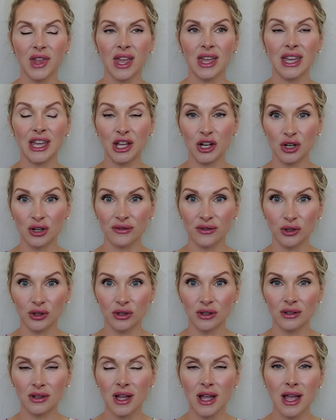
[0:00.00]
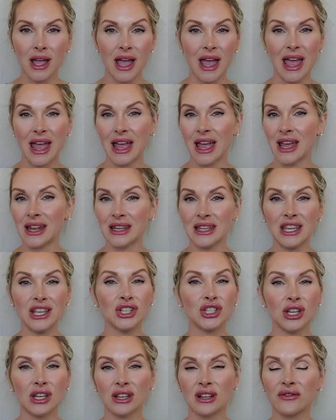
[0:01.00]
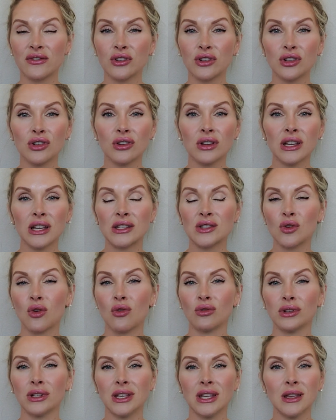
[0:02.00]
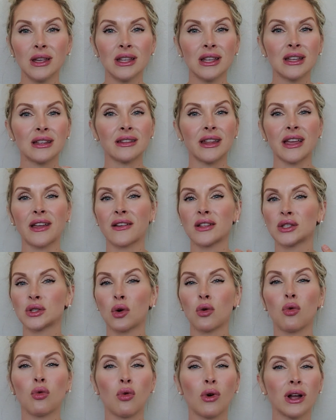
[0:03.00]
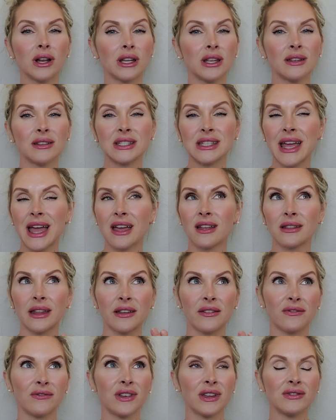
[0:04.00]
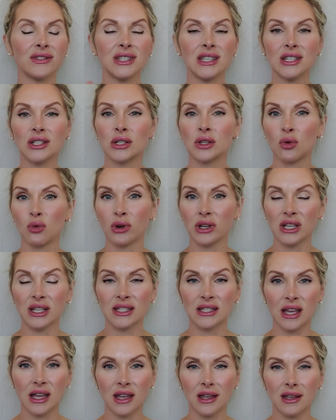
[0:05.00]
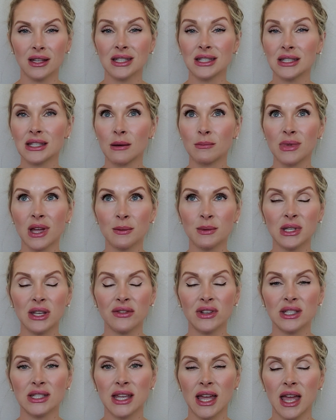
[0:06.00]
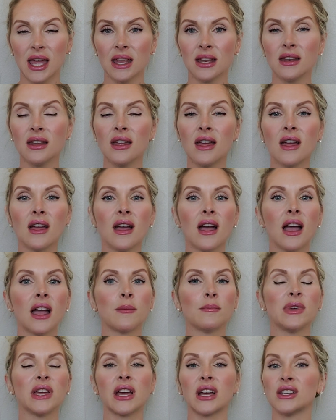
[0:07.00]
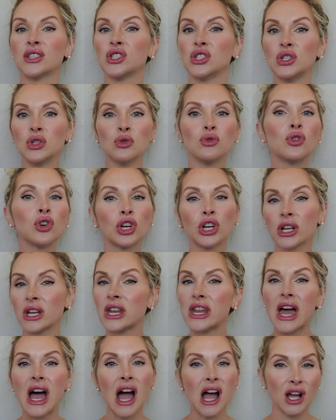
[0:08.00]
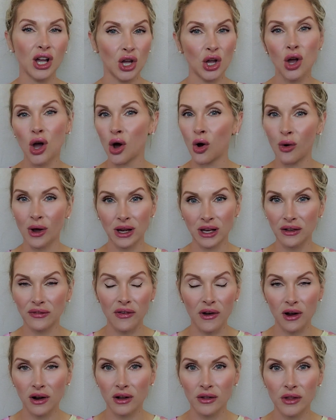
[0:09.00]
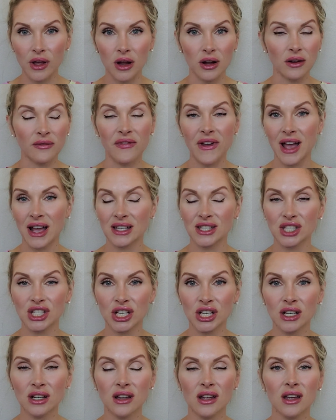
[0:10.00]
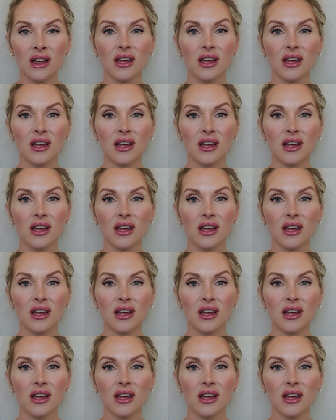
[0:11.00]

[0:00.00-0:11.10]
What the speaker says: interval. And each interval is only like 15 to 20 seconds, sometimes even 10, because you could not go any farther or faster